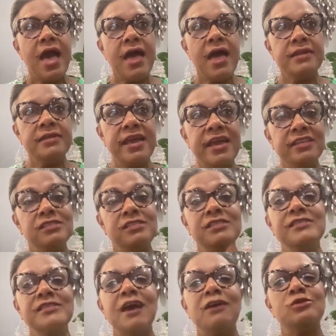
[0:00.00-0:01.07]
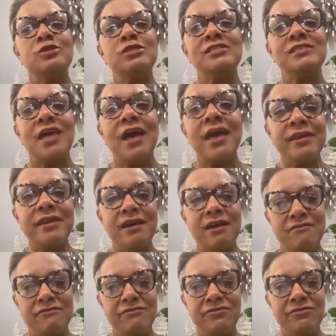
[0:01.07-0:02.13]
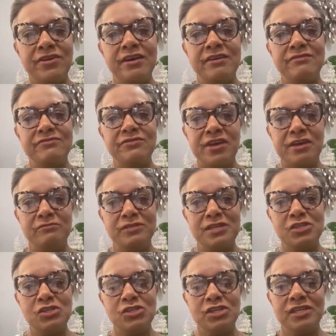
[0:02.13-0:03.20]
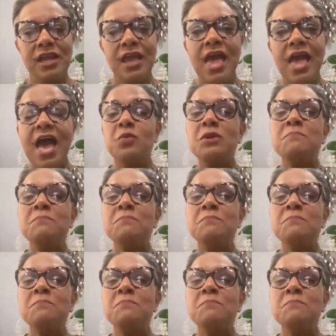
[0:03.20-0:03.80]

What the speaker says: and entities outside of the foundation. And we